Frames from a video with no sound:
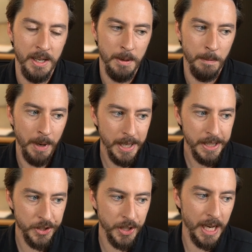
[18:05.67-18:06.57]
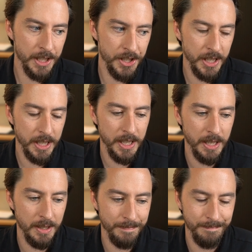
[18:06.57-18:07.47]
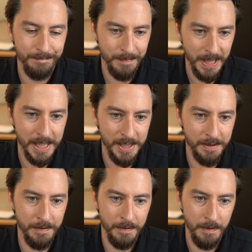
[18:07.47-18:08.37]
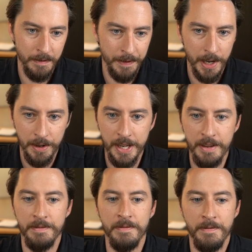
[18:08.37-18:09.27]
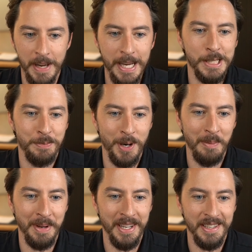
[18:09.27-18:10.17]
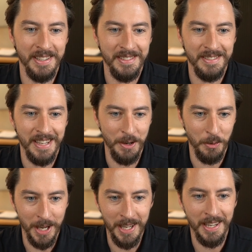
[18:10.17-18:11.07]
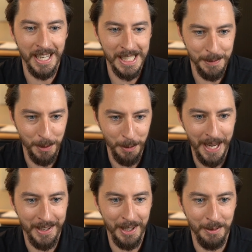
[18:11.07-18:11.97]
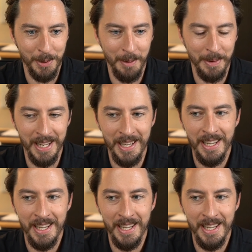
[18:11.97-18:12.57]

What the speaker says: My strategy is very face prominent and recognizable background prominent.